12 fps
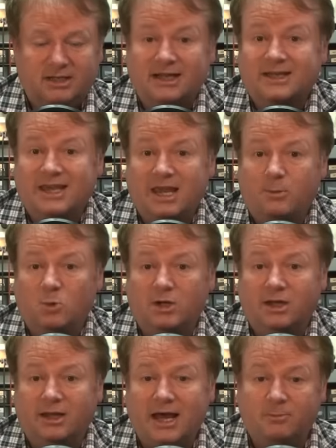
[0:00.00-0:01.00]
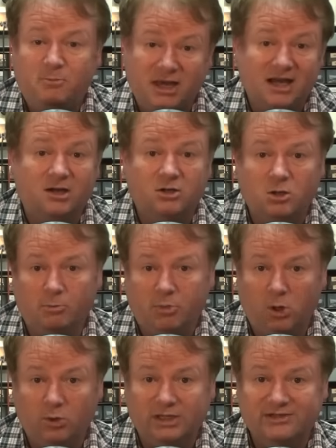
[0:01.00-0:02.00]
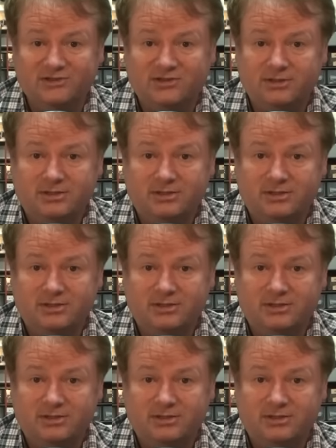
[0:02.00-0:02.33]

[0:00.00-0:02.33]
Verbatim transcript: that came with a lot better components.